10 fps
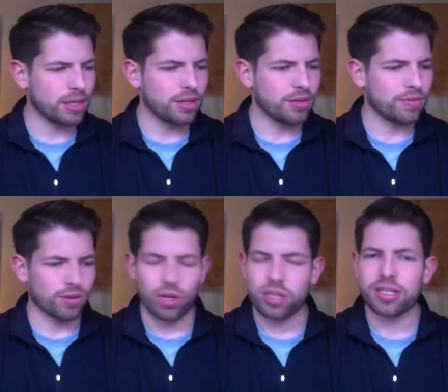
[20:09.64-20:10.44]
for a
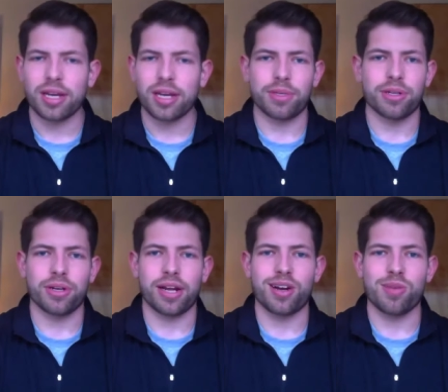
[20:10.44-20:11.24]
long time here in Ann
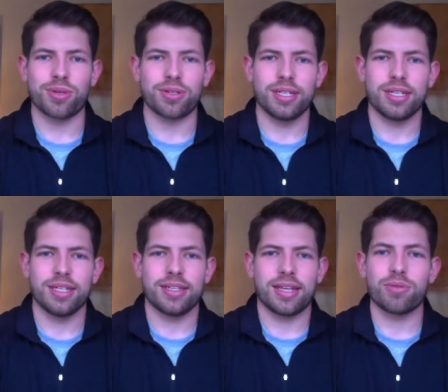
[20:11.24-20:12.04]
Arbor,
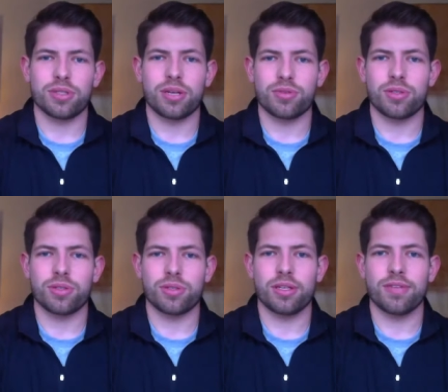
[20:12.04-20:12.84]
that was a
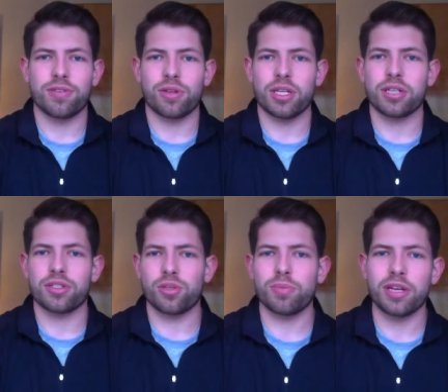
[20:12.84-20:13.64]
difficult thing, because so
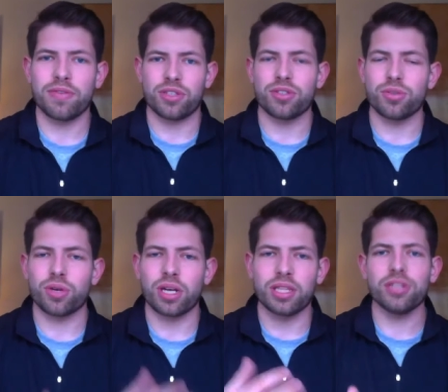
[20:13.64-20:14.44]
many of us who are on
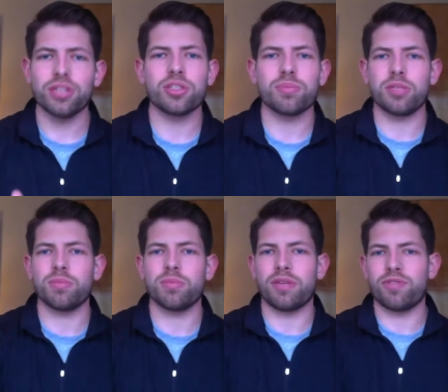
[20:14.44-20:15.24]
the leadership team
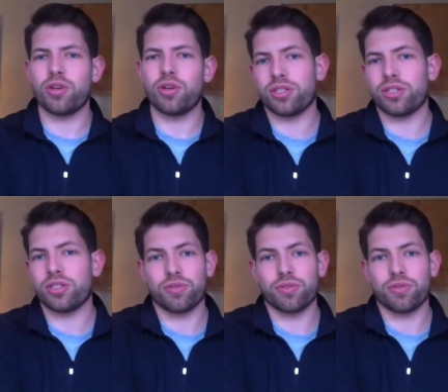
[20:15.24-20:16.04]
have known each other for
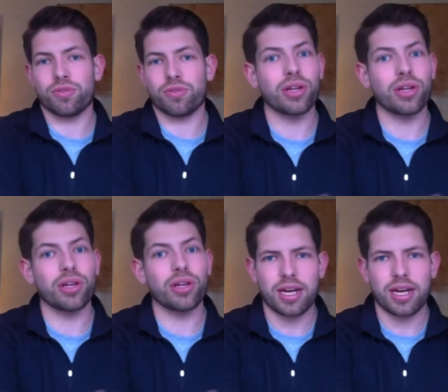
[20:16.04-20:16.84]
a very long time
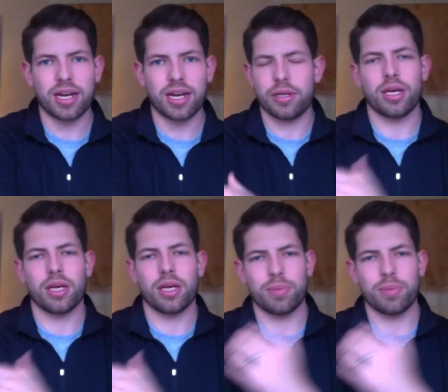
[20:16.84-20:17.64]
and have been
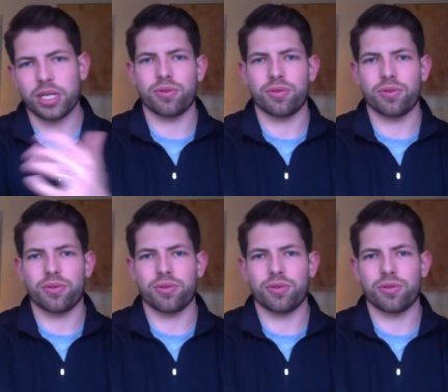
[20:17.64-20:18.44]
working together for a long
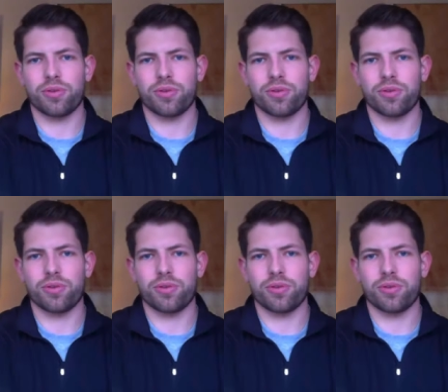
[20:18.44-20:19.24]
time. And so
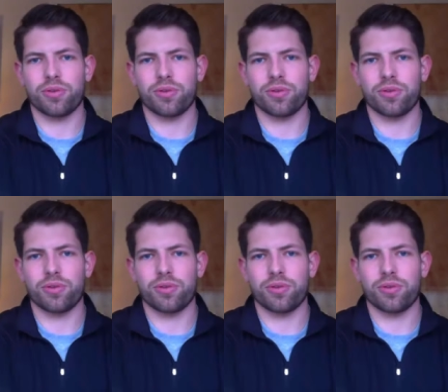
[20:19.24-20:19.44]
Disciples Night,